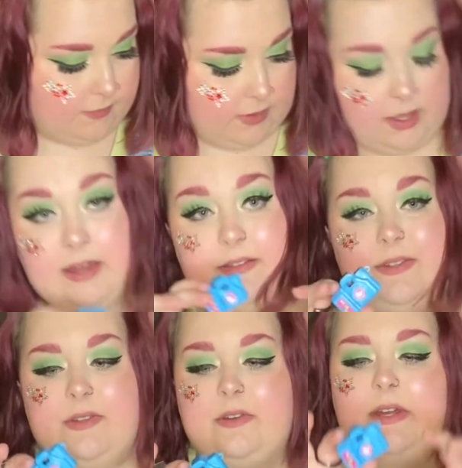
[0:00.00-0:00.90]
And so
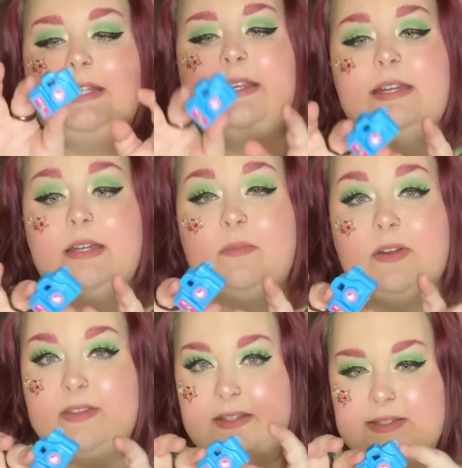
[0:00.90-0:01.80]
the great thing about
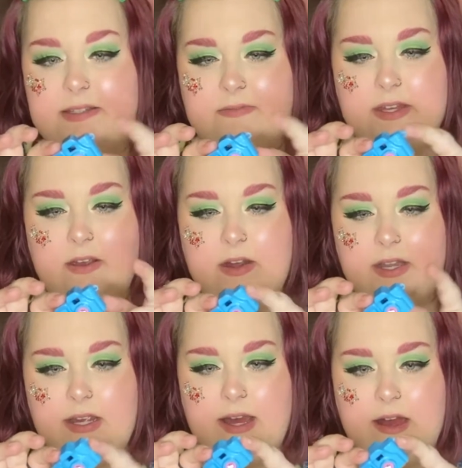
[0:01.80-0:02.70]
these, if they already
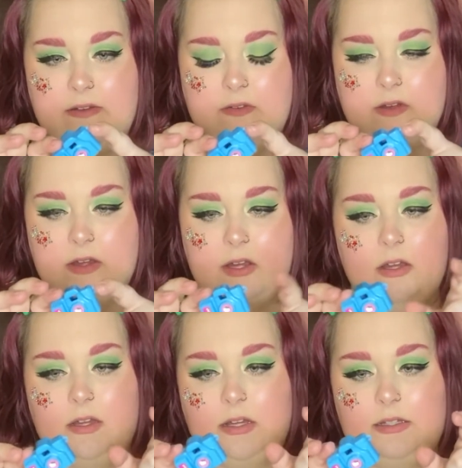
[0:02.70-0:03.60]
have
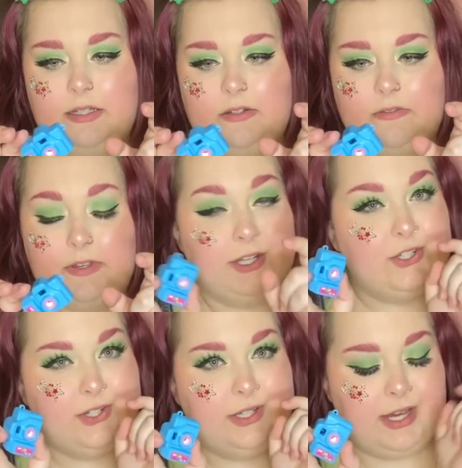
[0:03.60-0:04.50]
a little
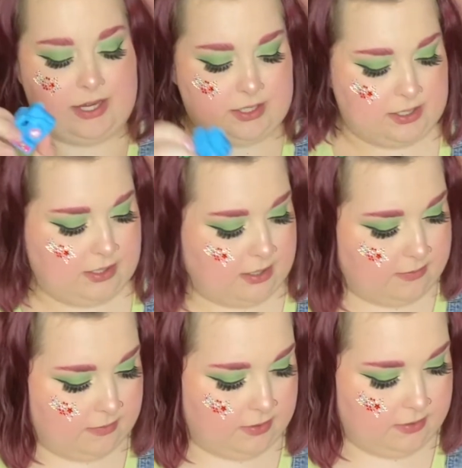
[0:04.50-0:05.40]
fixture attached to
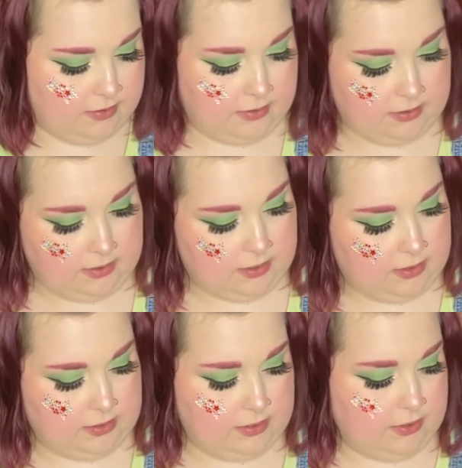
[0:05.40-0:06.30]
them,
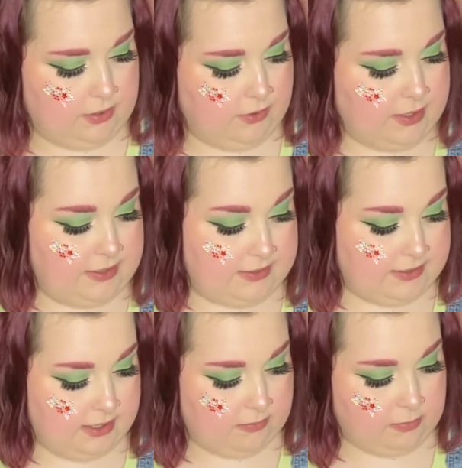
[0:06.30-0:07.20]
you can skip